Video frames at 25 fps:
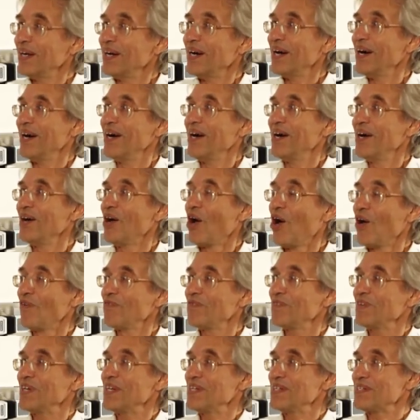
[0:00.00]

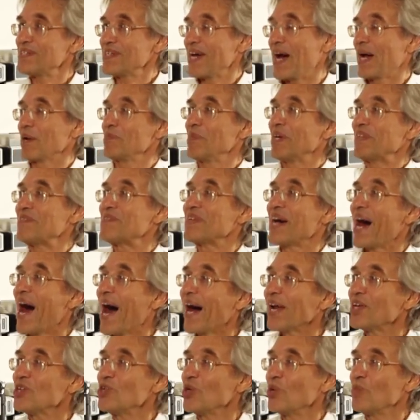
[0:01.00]
of its
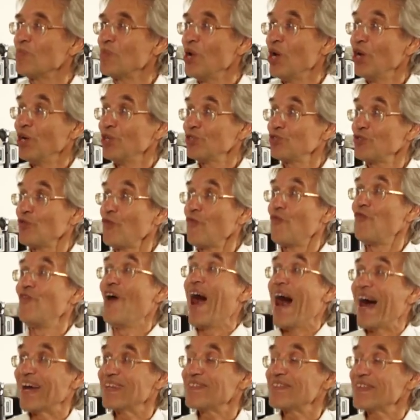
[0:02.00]
armamentarium to
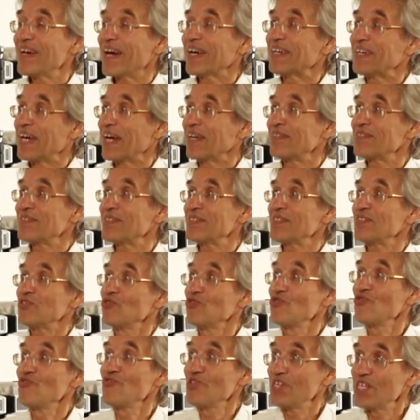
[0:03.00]
fight against
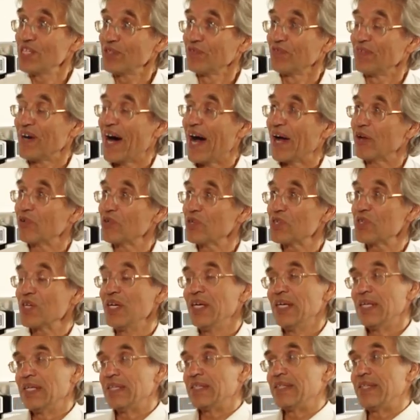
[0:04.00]
the real virus
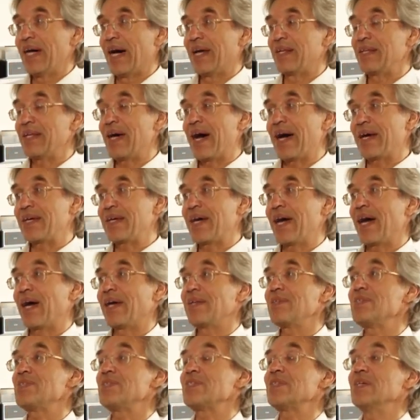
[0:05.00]
than
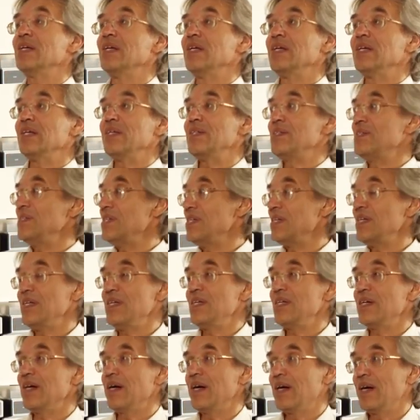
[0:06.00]
against
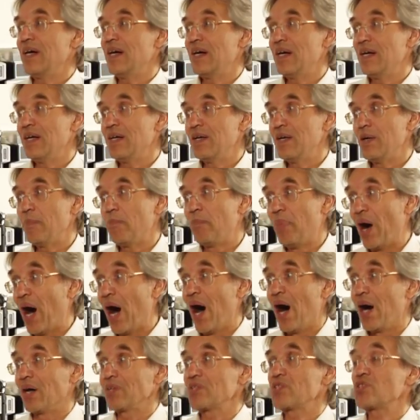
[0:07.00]
the
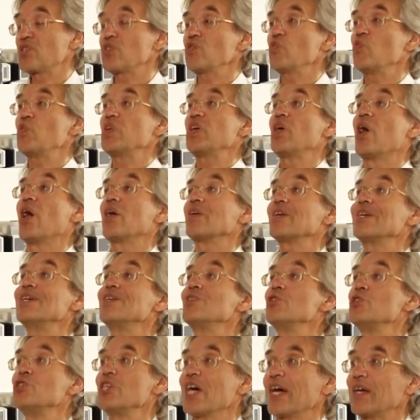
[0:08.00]
parts we are
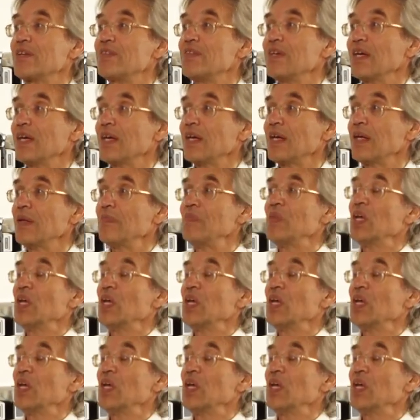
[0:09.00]
injecting.